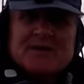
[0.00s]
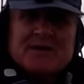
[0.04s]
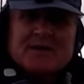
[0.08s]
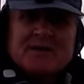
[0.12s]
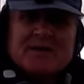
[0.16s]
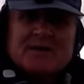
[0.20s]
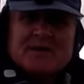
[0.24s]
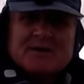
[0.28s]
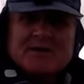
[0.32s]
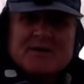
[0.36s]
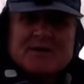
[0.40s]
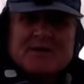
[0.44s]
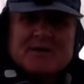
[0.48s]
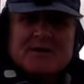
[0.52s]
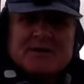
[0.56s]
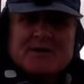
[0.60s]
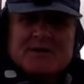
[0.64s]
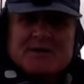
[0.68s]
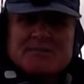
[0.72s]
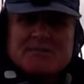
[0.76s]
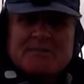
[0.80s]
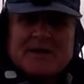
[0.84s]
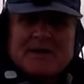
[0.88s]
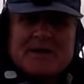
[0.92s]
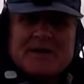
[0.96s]
I'll
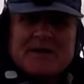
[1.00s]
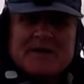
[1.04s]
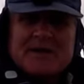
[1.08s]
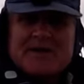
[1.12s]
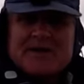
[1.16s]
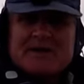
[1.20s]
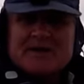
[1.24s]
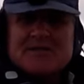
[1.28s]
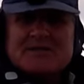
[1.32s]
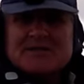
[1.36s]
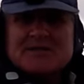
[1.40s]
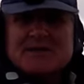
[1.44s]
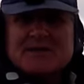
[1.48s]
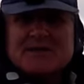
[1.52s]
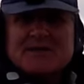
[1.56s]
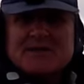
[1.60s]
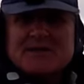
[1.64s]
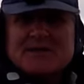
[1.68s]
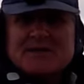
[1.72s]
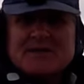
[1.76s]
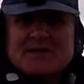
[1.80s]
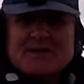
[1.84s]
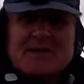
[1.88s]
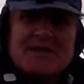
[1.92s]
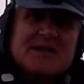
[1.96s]
come back another
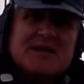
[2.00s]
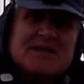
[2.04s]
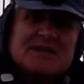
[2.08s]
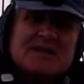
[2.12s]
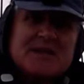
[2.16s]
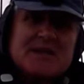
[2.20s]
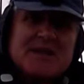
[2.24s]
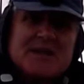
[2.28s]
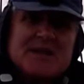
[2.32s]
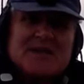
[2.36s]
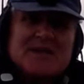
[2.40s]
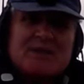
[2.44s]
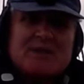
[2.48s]
day,